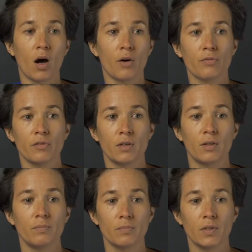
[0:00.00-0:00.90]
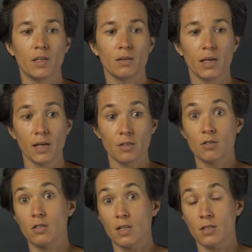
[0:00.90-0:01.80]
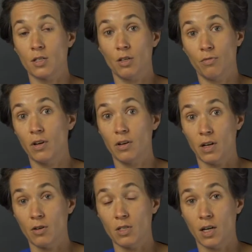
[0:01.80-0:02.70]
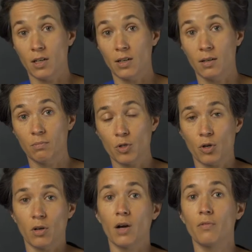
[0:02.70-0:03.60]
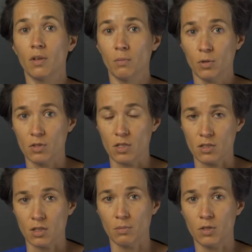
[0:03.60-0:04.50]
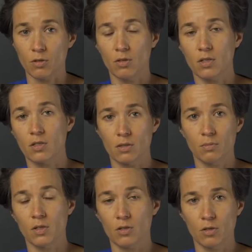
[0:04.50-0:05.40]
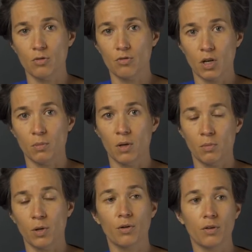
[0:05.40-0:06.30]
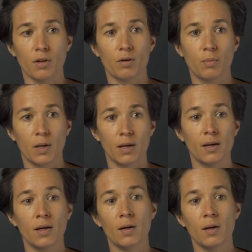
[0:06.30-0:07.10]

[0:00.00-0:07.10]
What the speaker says: Often the cancer cells actually figured out how to turn off the immune system. And so this new treatment, immunotherapy,